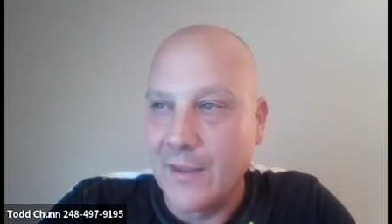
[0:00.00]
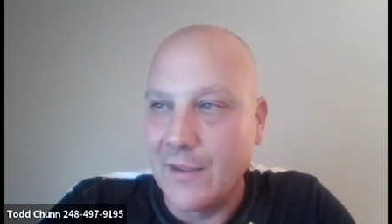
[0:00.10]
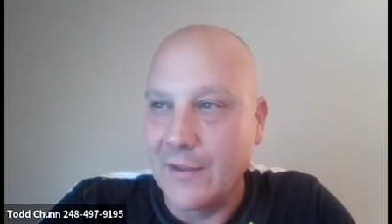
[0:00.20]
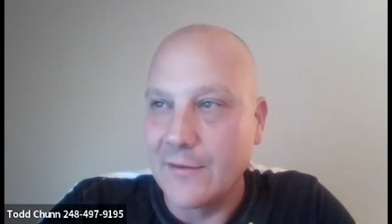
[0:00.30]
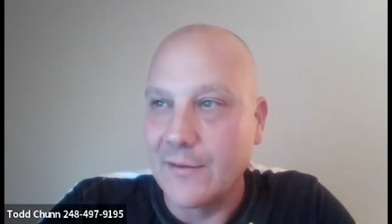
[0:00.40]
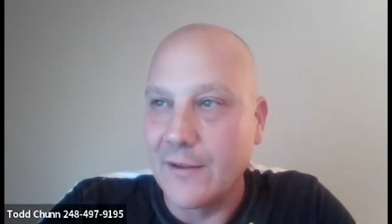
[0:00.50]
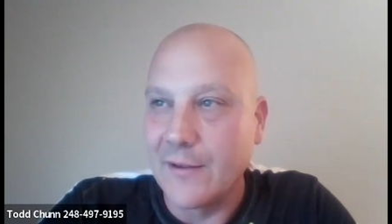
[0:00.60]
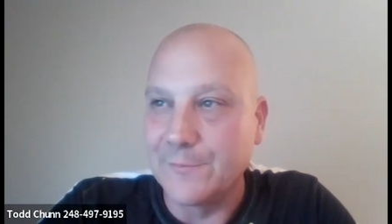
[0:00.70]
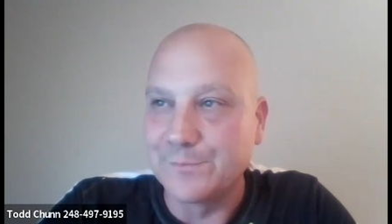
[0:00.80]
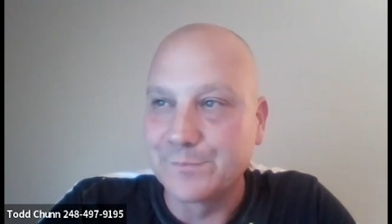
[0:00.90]
And
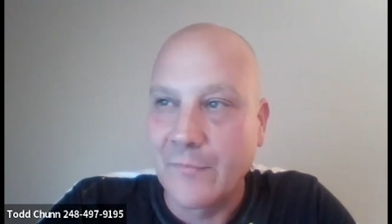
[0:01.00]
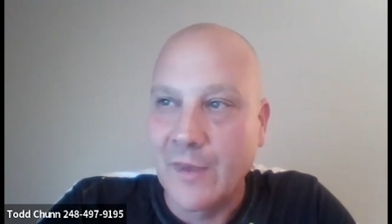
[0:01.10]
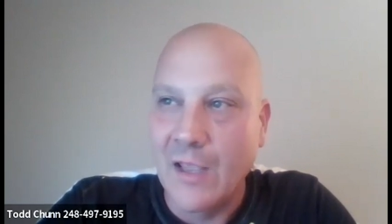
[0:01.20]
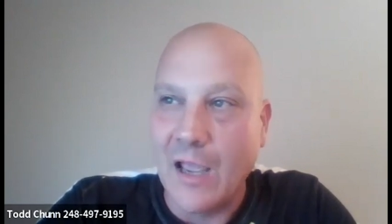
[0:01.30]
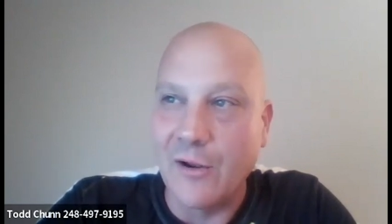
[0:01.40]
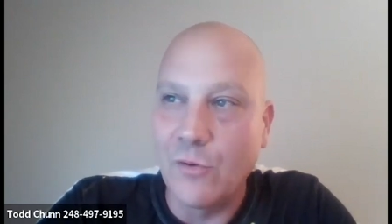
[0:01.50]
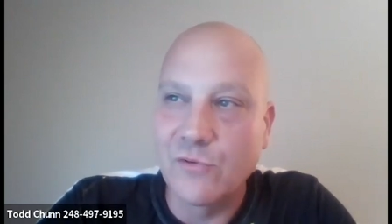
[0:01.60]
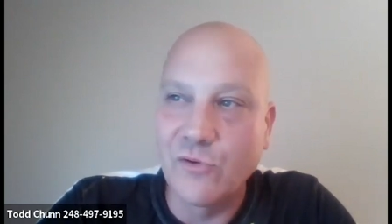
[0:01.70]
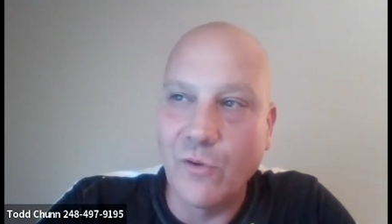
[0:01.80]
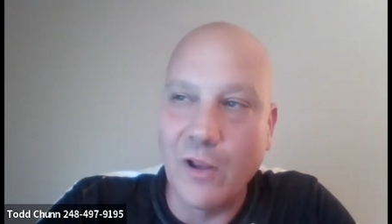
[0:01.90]
um, I
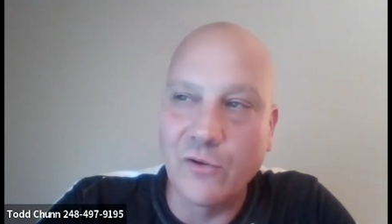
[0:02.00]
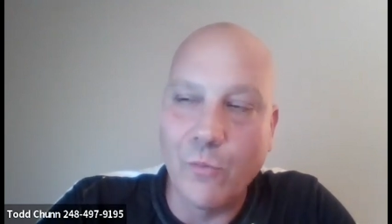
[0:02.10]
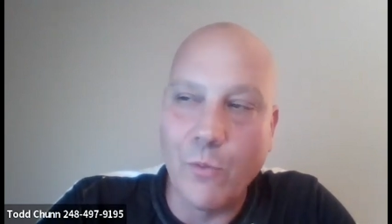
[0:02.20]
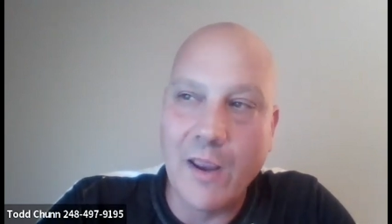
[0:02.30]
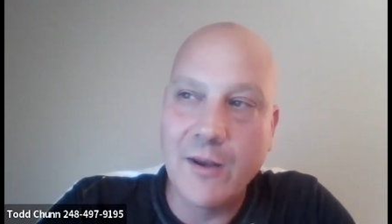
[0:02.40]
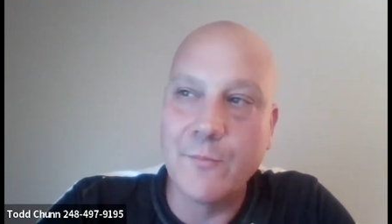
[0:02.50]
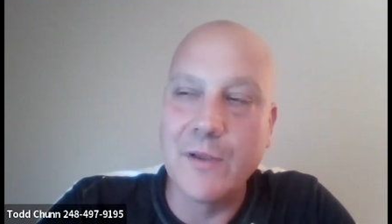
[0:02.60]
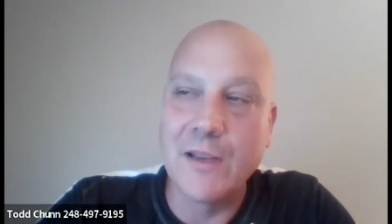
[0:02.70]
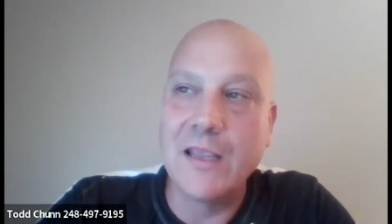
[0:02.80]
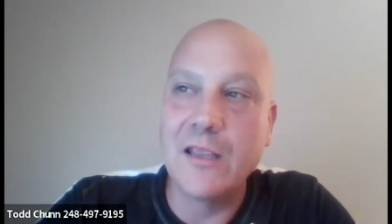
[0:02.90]
know D- Dwayne
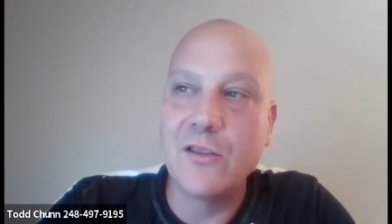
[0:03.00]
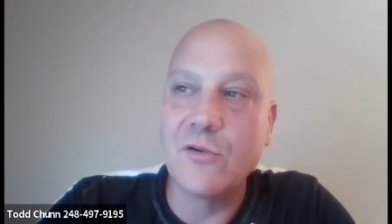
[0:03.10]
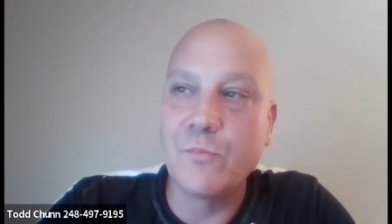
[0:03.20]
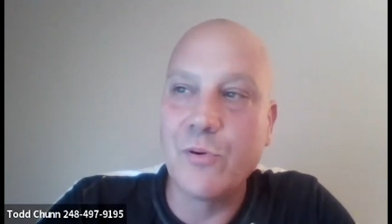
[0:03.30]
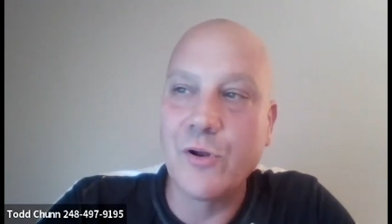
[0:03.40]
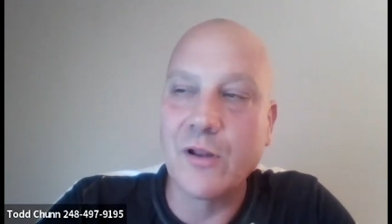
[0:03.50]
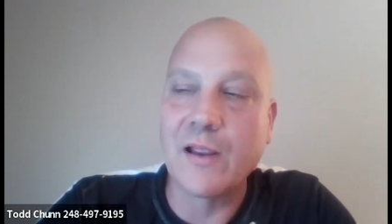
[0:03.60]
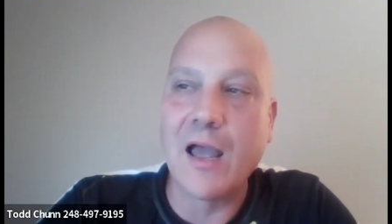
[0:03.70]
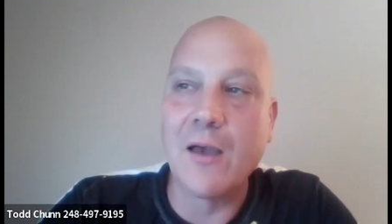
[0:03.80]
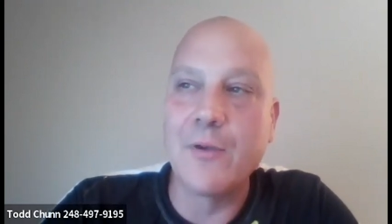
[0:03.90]
McGee, you put a
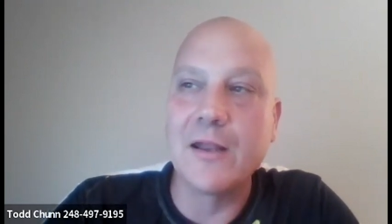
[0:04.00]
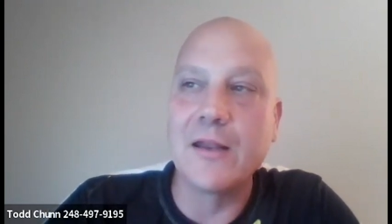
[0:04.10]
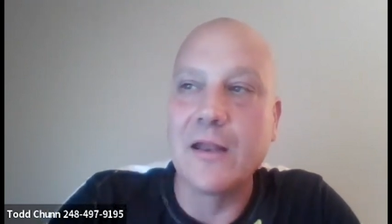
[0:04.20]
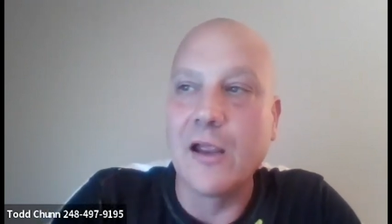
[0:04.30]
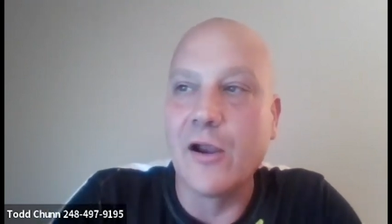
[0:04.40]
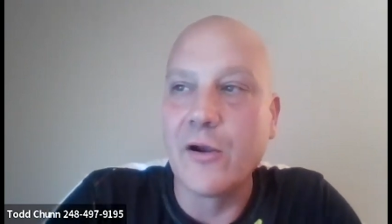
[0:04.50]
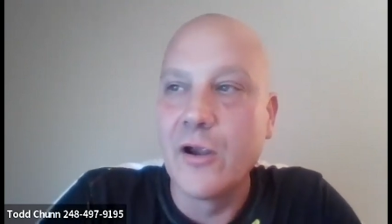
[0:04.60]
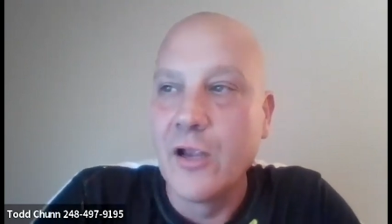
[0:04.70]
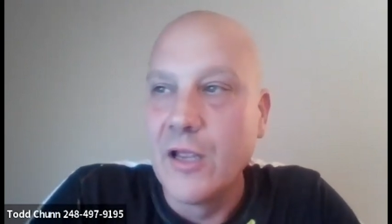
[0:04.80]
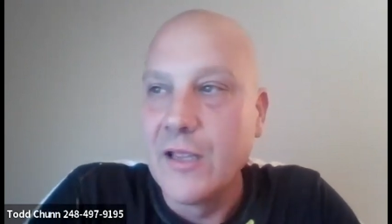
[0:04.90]
comment in there.
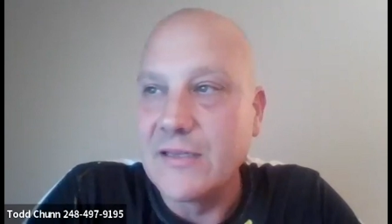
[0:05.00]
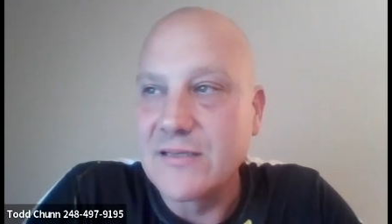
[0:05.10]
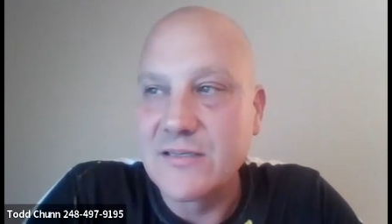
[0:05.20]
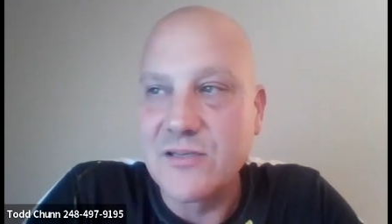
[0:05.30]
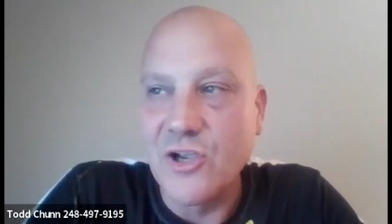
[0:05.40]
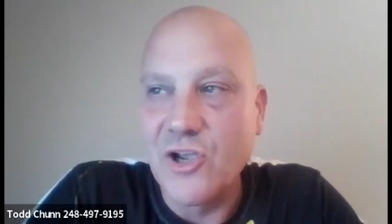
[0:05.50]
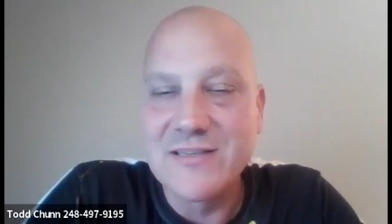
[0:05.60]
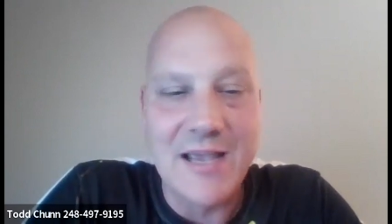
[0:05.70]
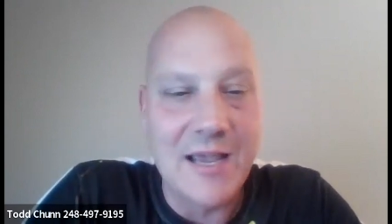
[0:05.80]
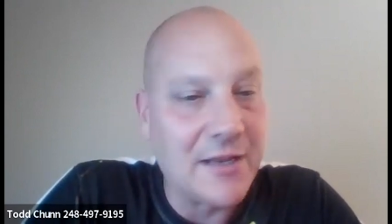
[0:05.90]
Is this a good
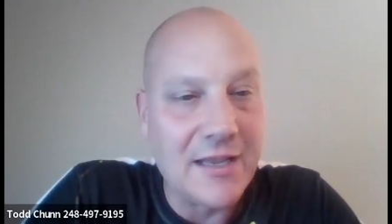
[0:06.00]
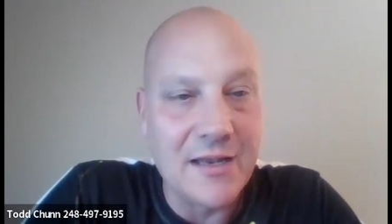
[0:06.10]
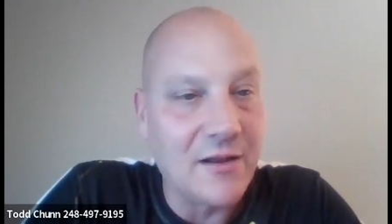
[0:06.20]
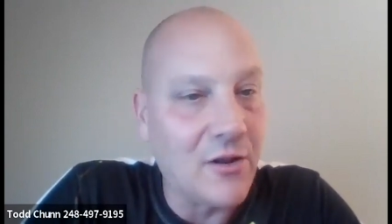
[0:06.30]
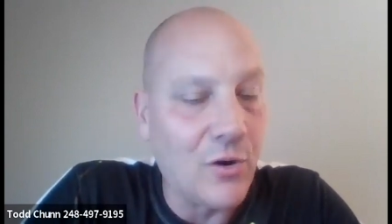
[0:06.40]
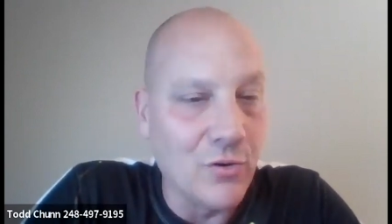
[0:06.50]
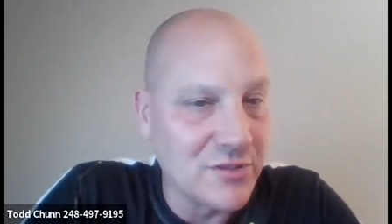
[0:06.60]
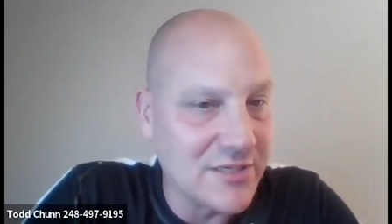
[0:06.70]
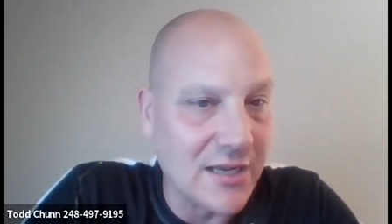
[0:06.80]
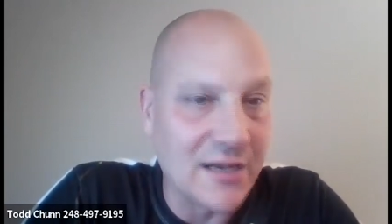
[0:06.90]
time to get into
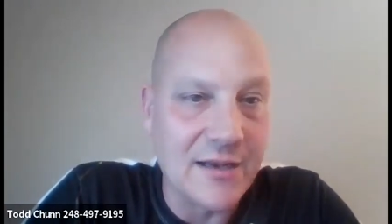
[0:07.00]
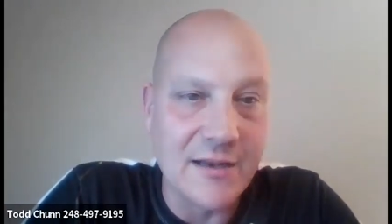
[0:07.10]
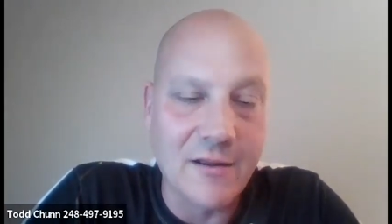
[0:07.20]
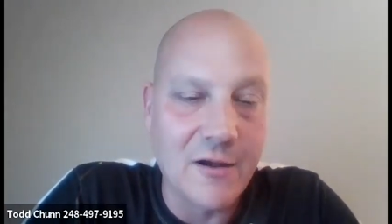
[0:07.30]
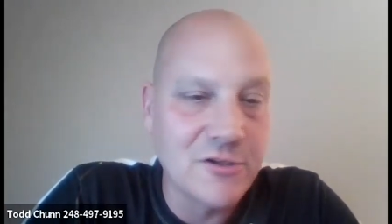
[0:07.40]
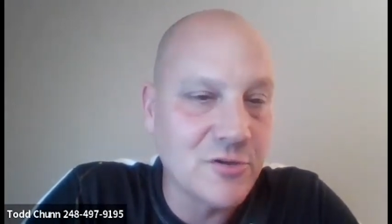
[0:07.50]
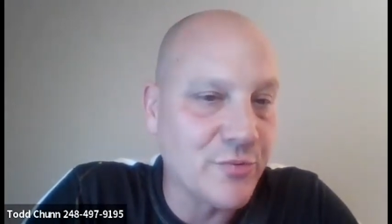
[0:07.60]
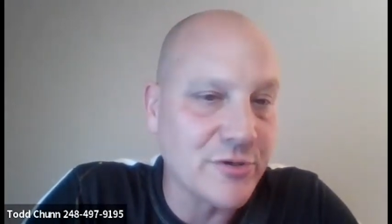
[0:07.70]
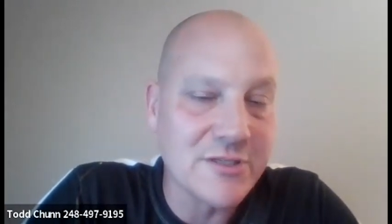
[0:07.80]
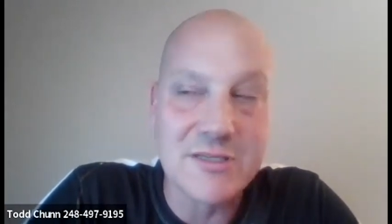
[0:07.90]
wholesaling? one hundred
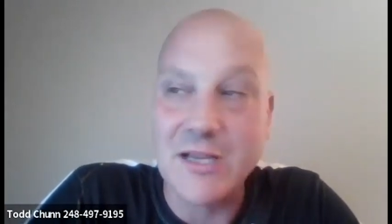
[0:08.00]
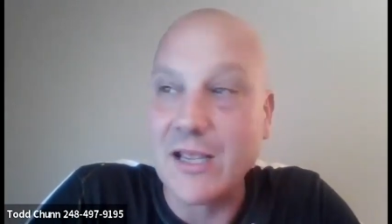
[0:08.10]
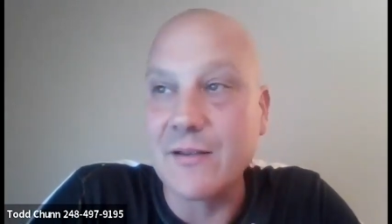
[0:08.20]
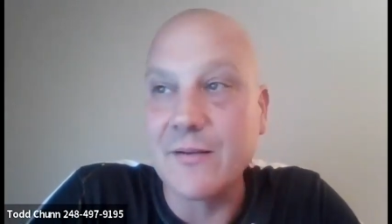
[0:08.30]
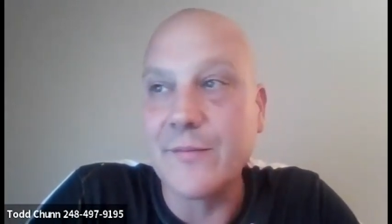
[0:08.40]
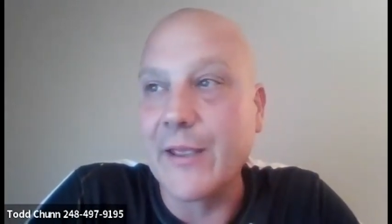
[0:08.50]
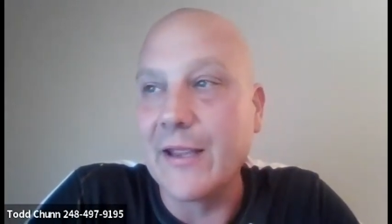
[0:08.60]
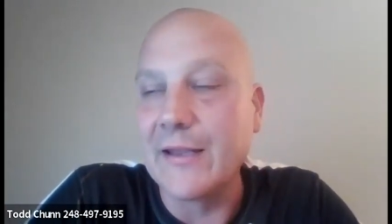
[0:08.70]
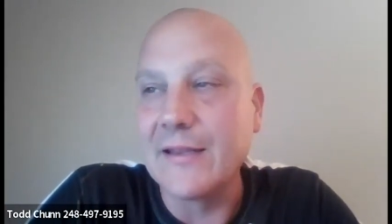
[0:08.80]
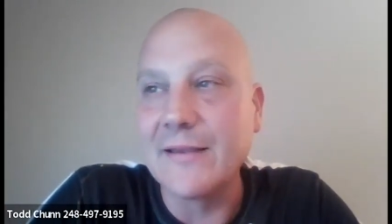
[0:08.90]
percent,
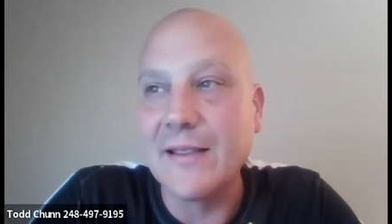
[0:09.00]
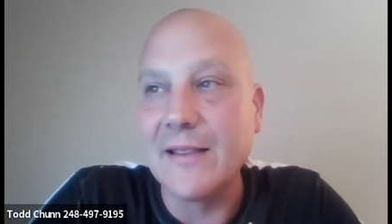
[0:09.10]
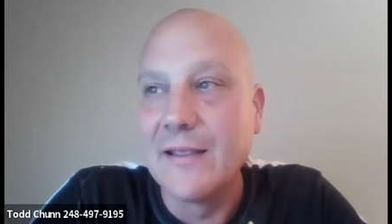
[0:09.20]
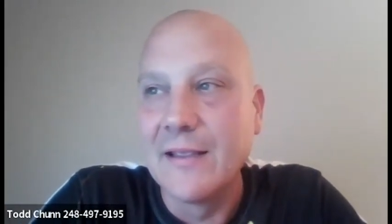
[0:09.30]
man. It,